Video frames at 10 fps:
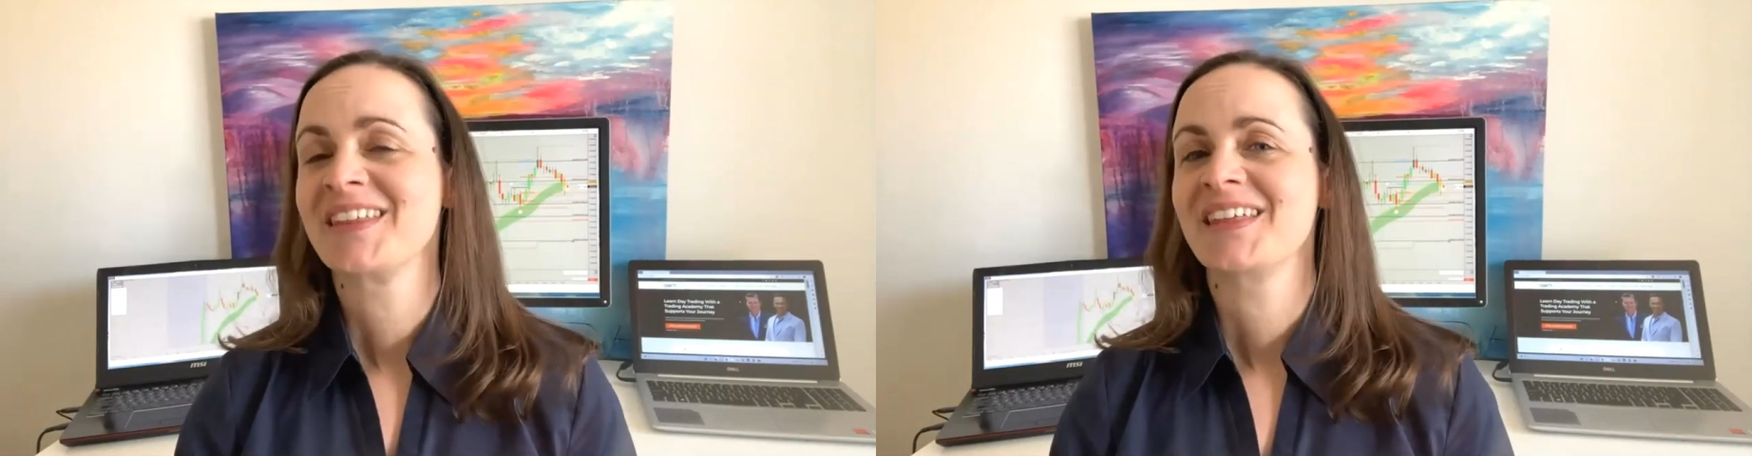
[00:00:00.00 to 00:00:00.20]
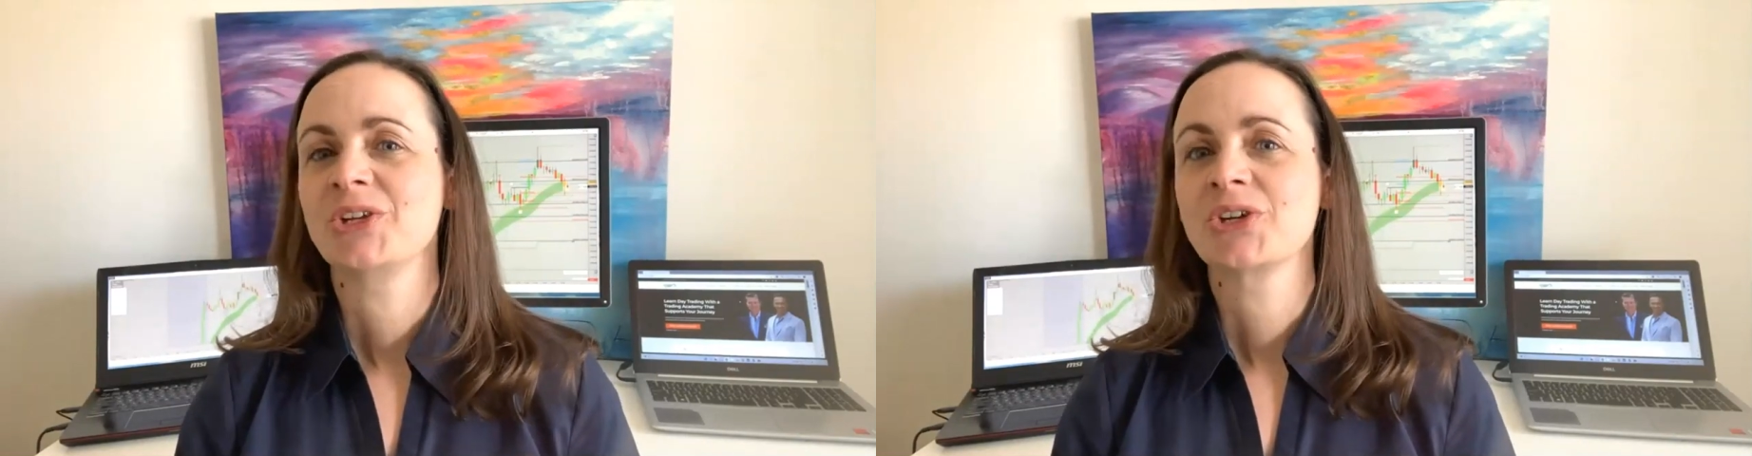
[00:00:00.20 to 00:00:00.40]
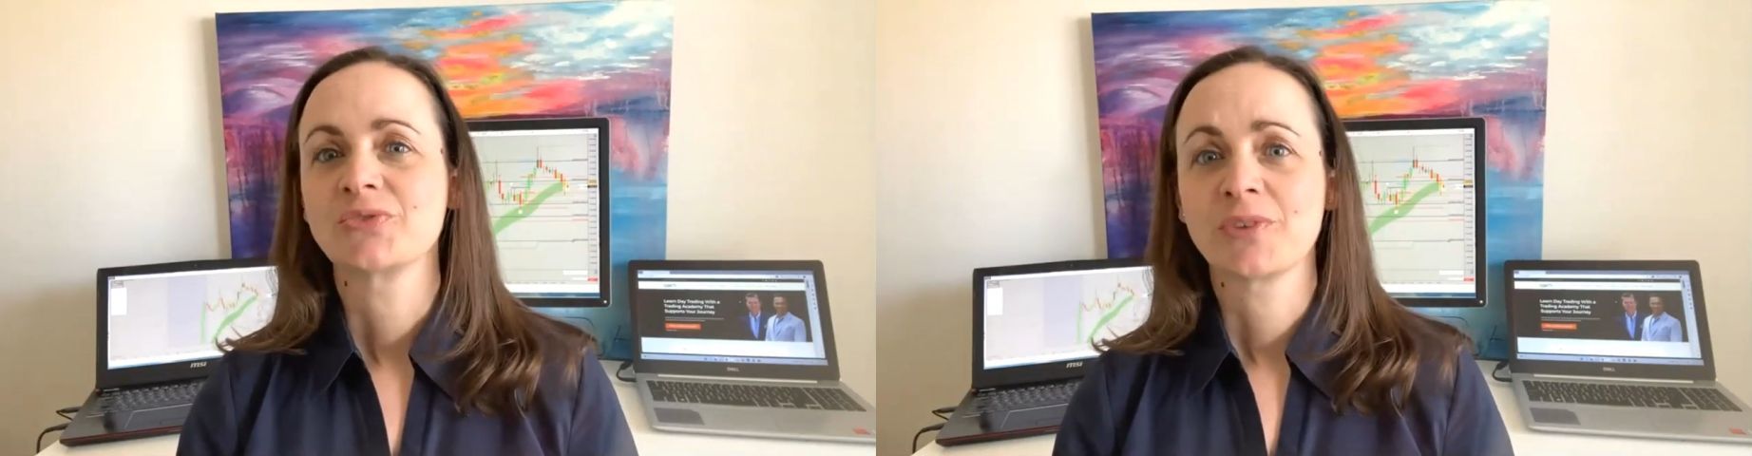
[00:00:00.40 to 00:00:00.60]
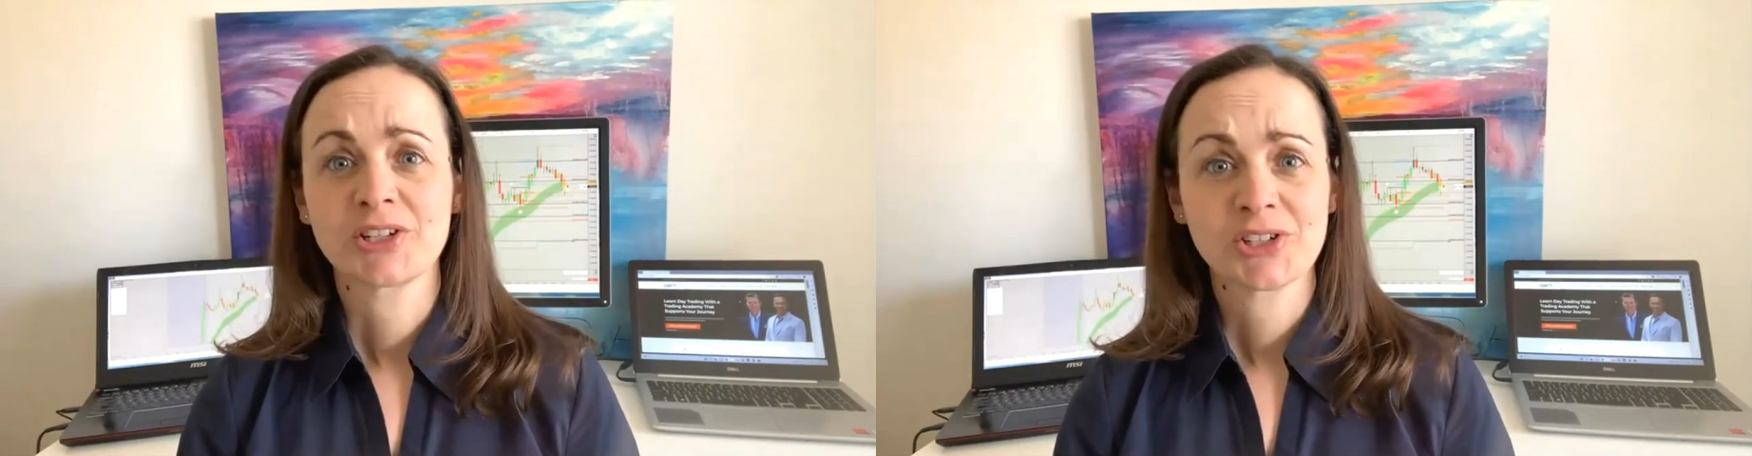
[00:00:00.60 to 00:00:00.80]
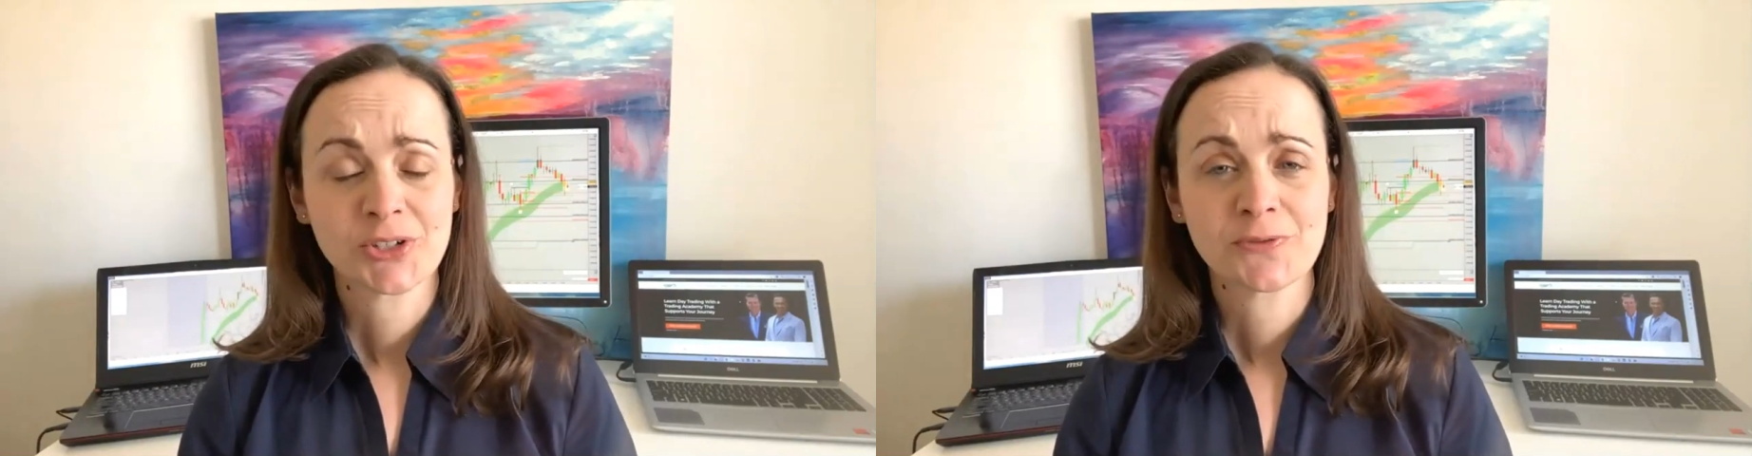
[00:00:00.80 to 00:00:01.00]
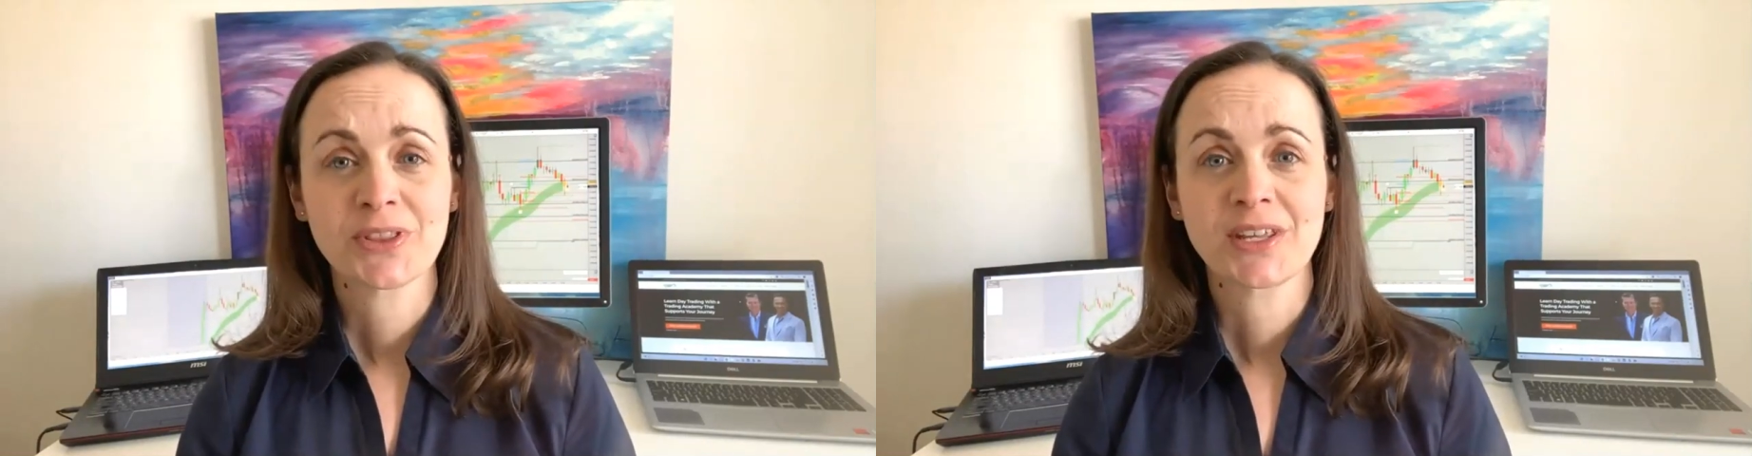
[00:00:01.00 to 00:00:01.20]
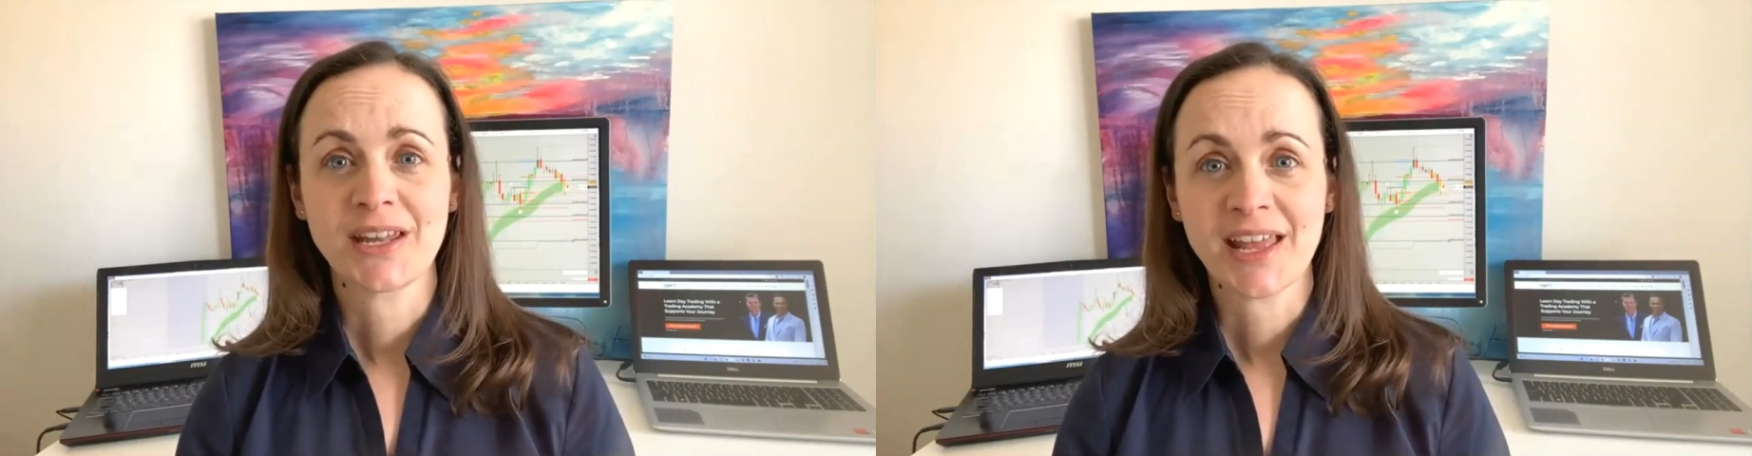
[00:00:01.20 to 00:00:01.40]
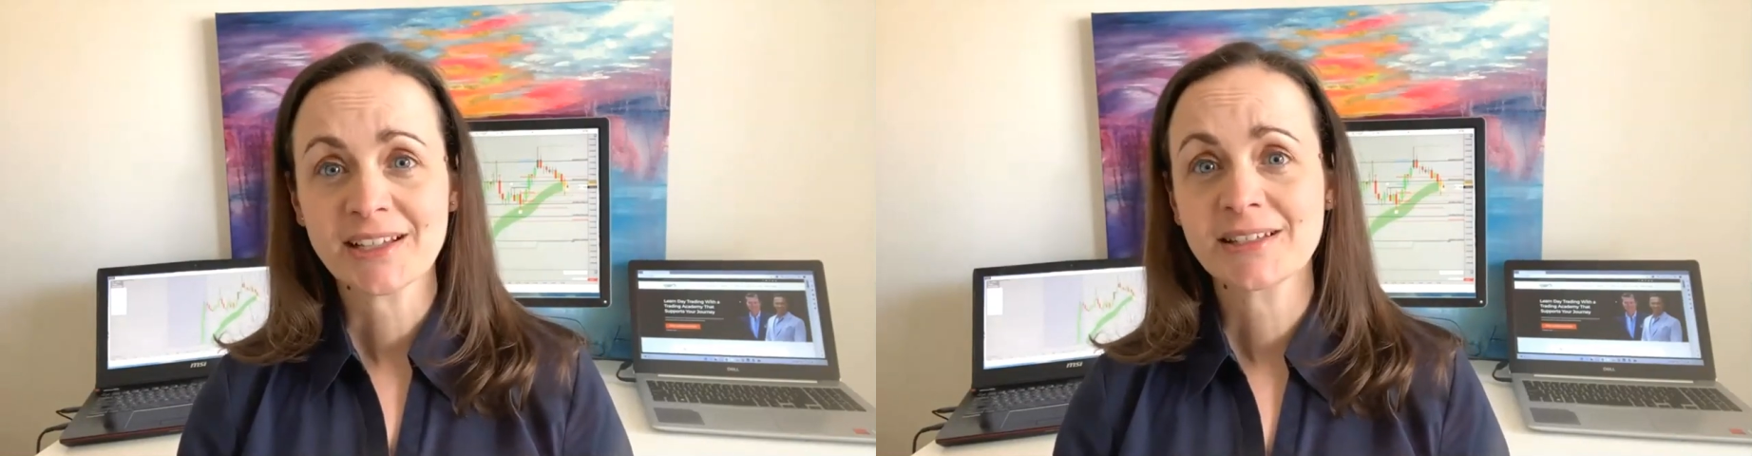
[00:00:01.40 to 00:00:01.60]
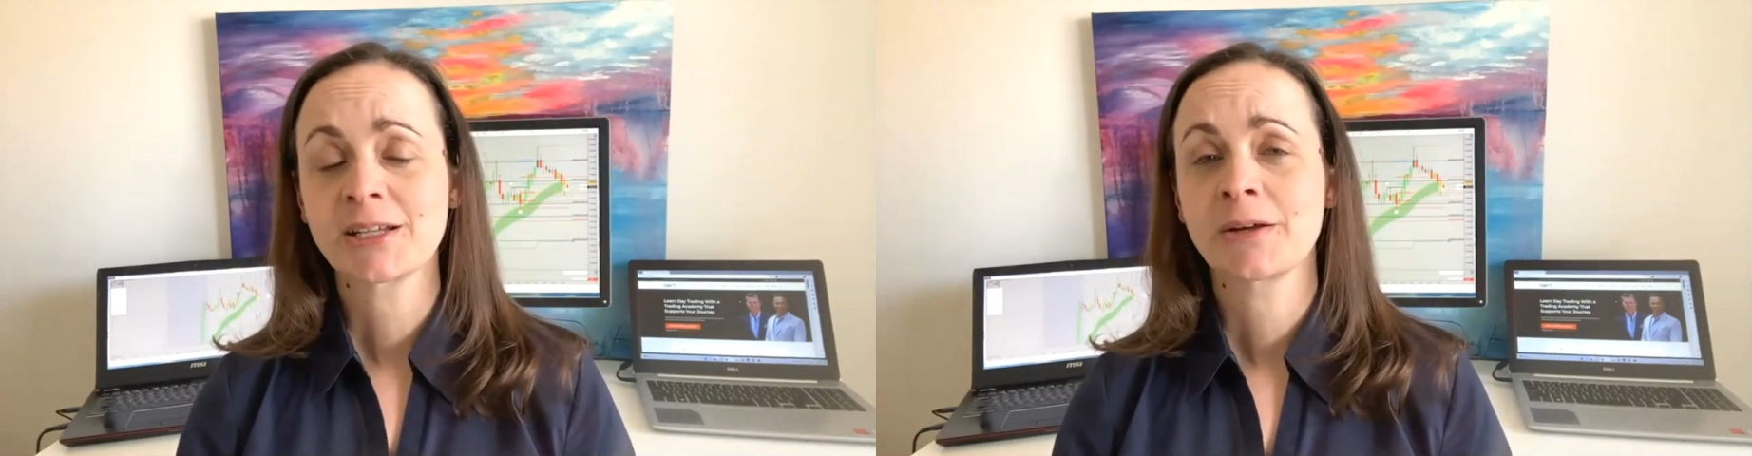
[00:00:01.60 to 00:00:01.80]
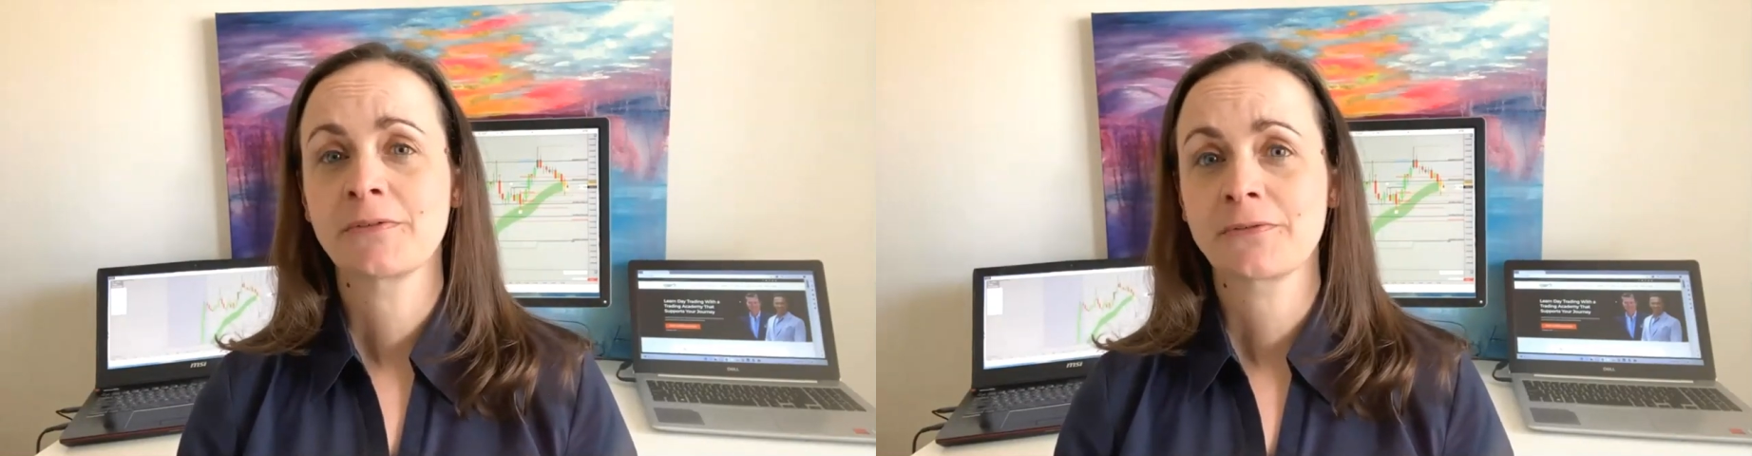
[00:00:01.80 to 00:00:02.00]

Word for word: then you can register for the next